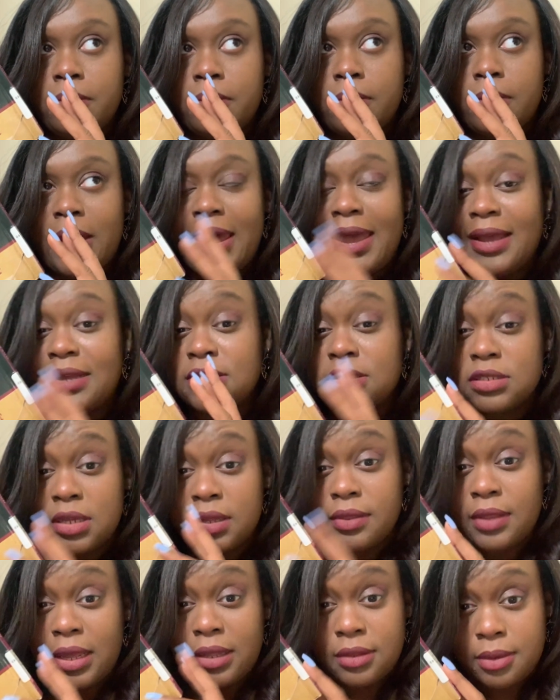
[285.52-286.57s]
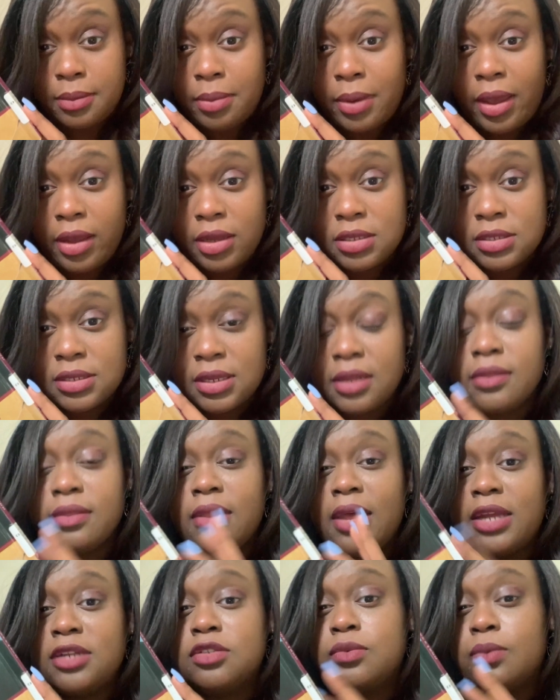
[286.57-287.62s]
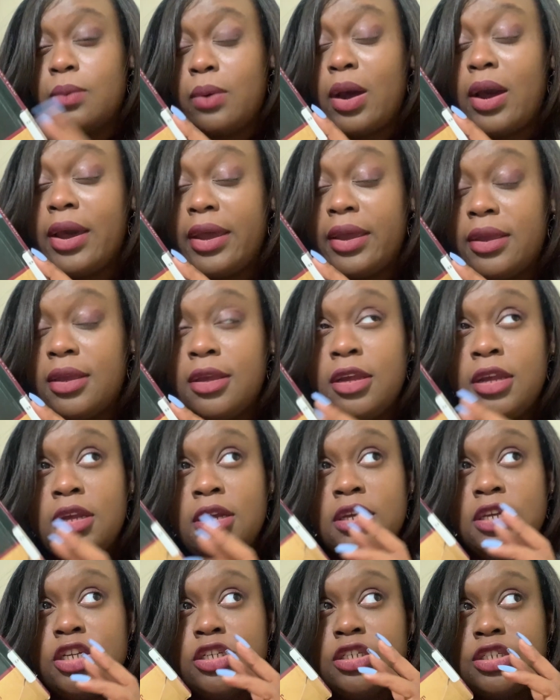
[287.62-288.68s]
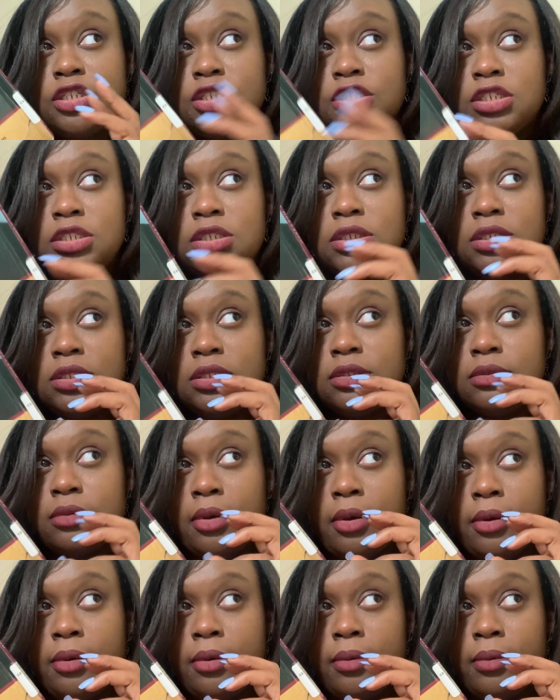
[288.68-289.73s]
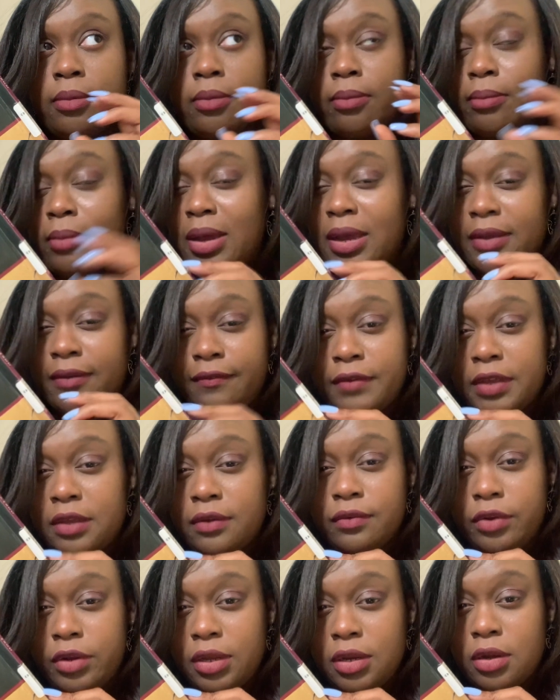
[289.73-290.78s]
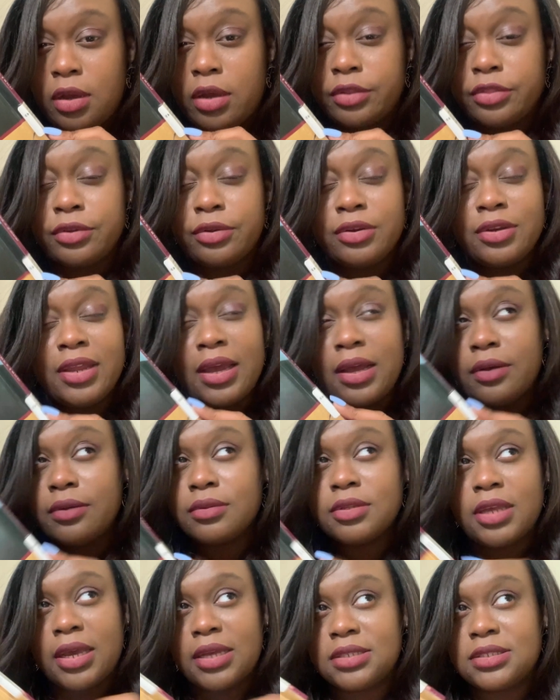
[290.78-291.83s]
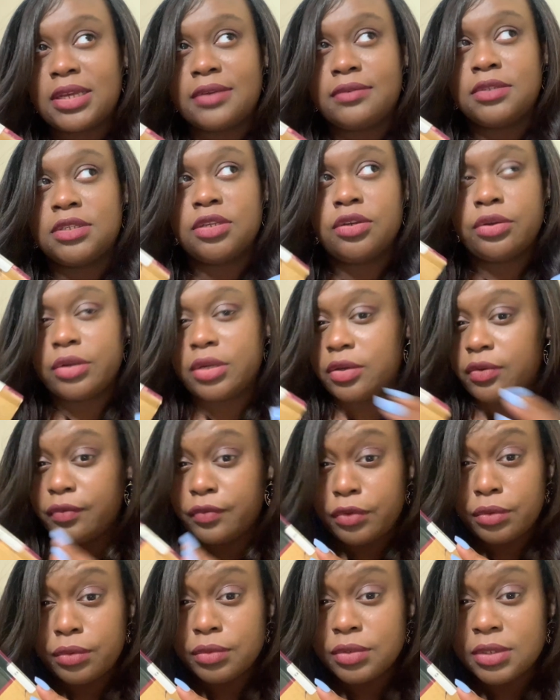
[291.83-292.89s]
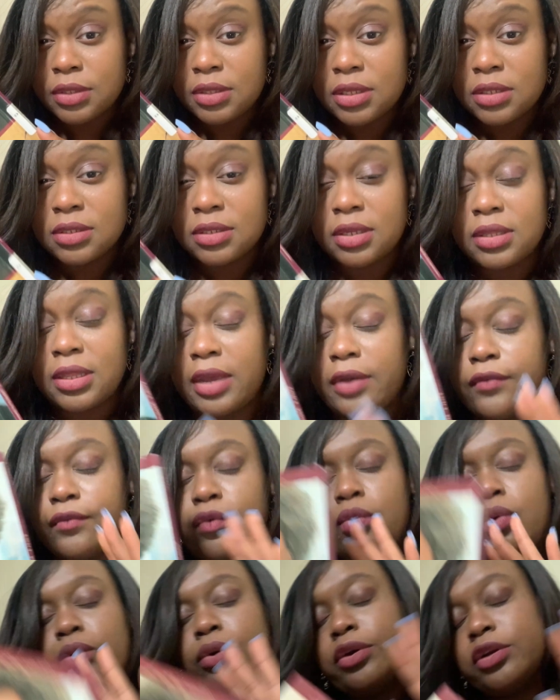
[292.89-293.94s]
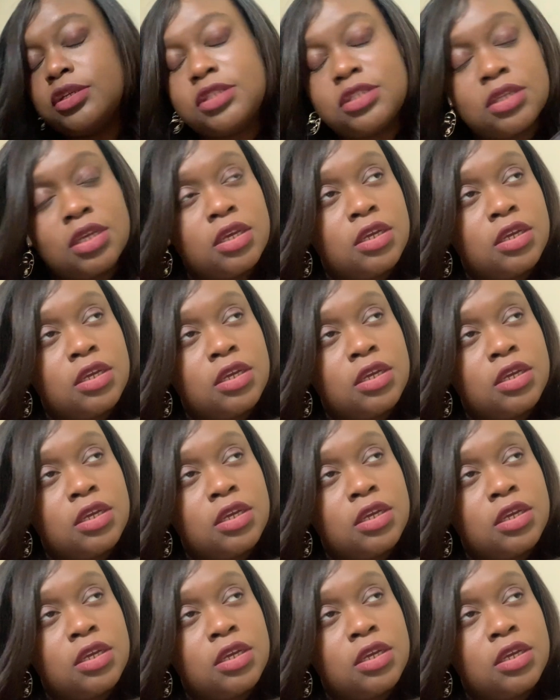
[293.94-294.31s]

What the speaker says: has done that the best, and that's why she's my favorite author. Now, yes, I've seen her interviews and things like that. Of course,